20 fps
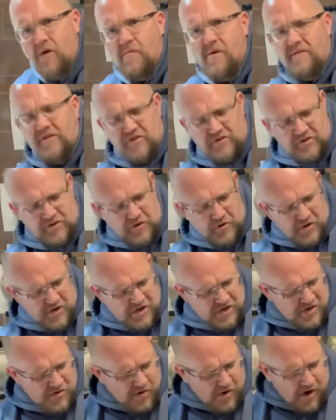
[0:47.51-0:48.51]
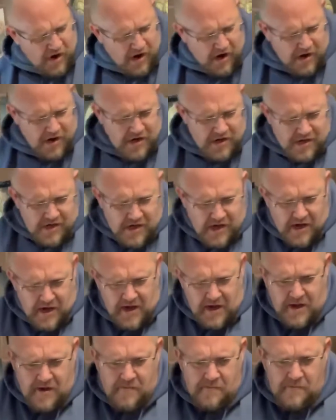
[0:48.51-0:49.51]
of a student you are,
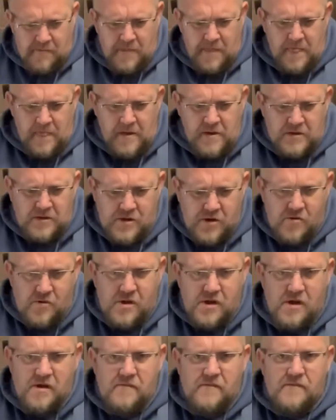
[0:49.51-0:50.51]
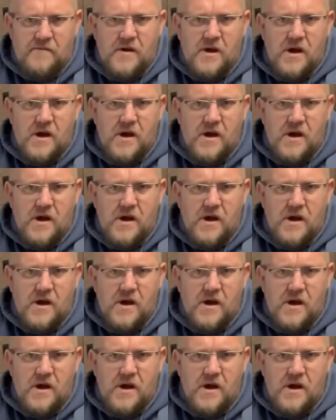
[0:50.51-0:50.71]
if